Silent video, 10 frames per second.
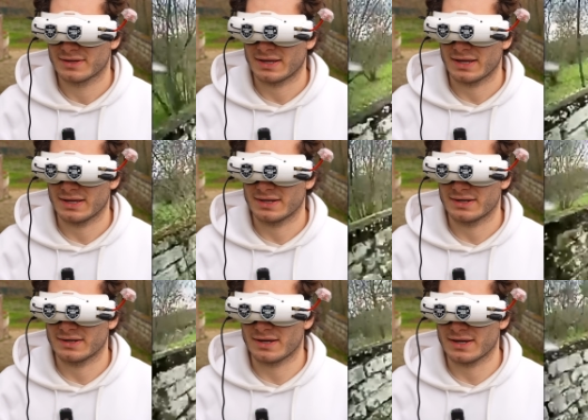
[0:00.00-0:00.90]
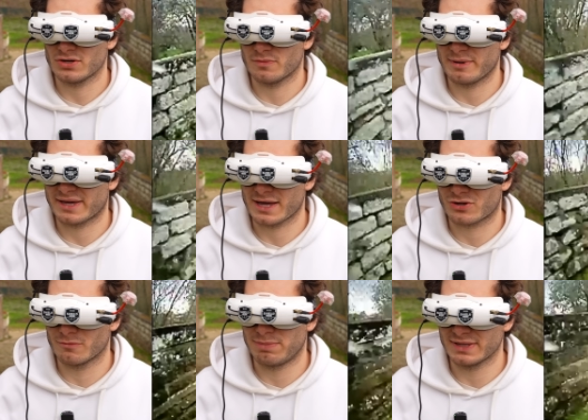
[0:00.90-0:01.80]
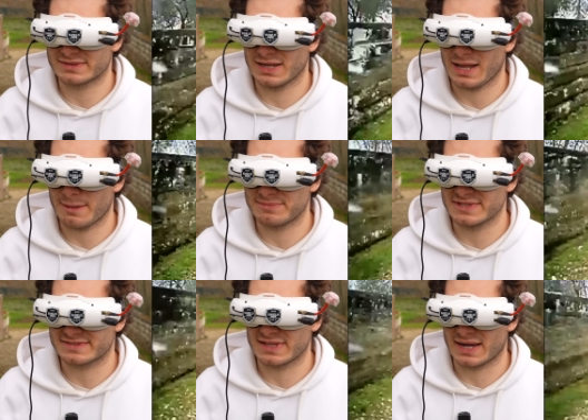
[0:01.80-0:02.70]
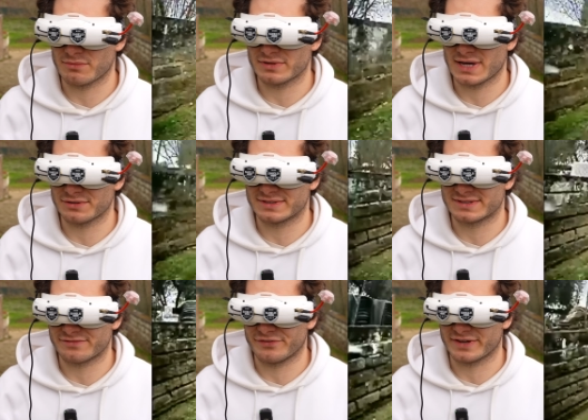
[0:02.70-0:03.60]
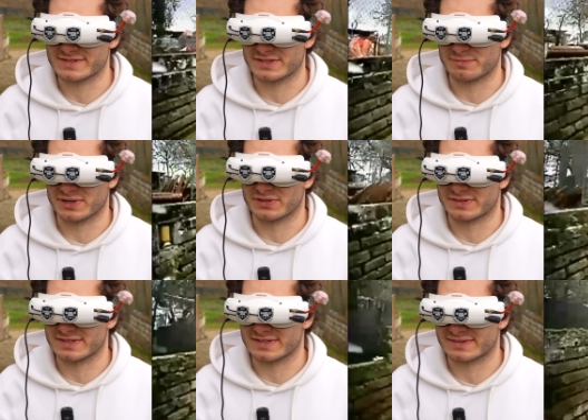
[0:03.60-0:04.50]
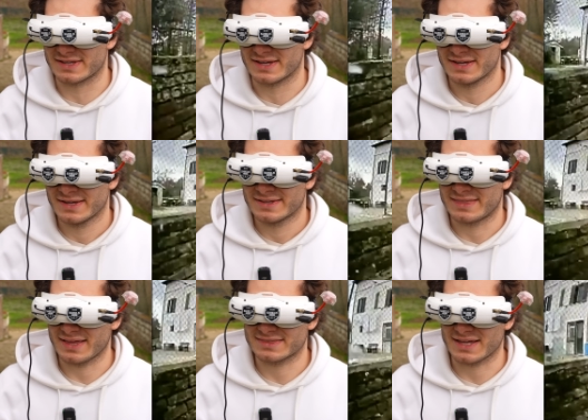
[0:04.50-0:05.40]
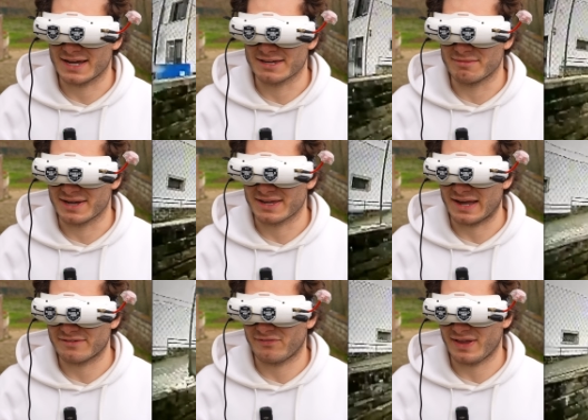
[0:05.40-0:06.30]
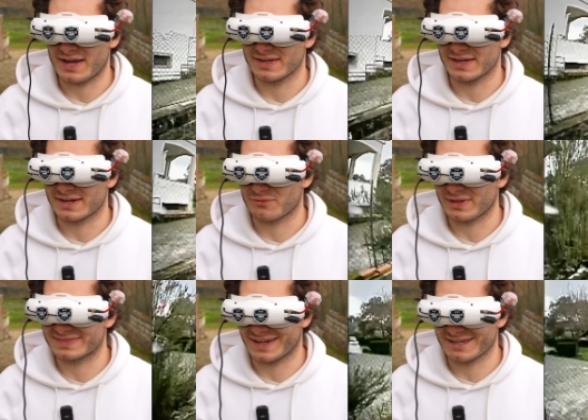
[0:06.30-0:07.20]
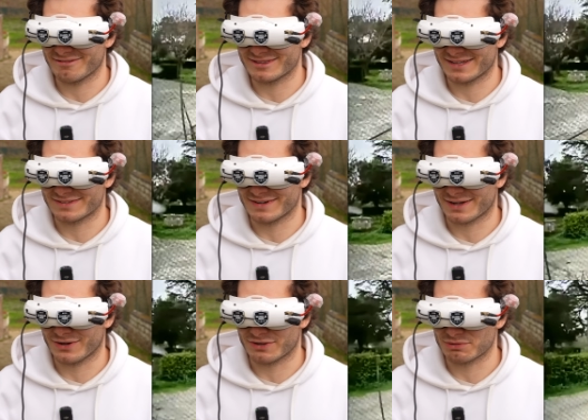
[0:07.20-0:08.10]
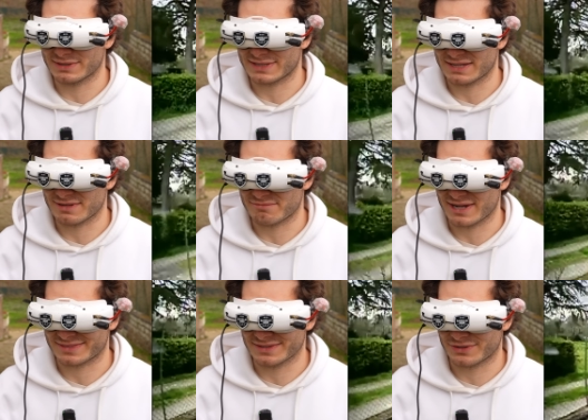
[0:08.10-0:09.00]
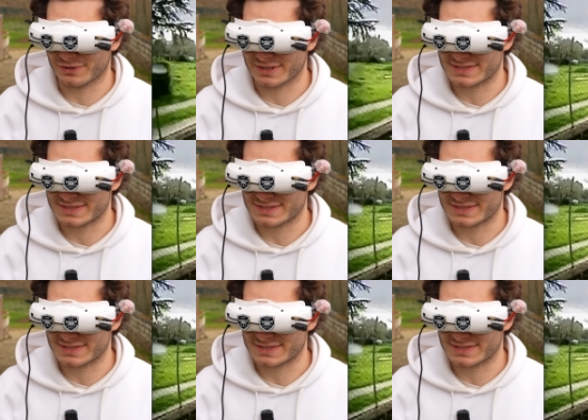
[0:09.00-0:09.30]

And I hope I can complete the lap this time without interferences because this is the 10th time I fly and one time it doesn't record, one time I break the drone.